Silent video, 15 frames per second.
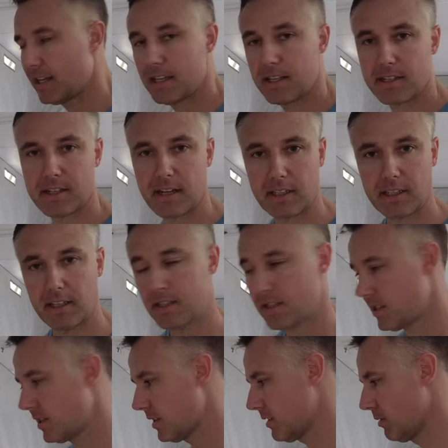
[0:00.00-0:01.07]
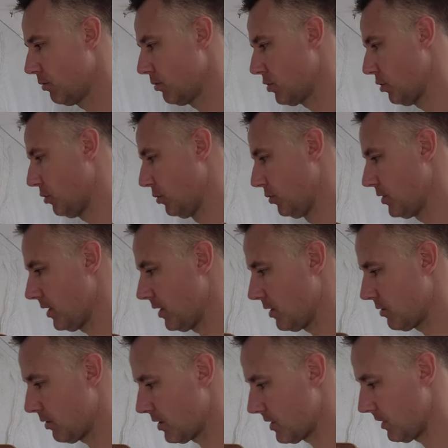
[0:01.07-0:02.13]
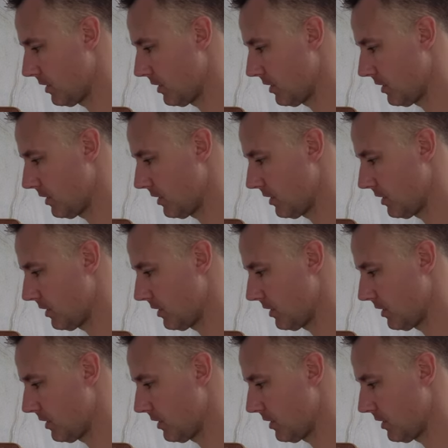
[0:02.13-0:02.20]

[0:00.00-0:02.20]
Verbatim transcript: is stuck in, so there's little tools that you sort of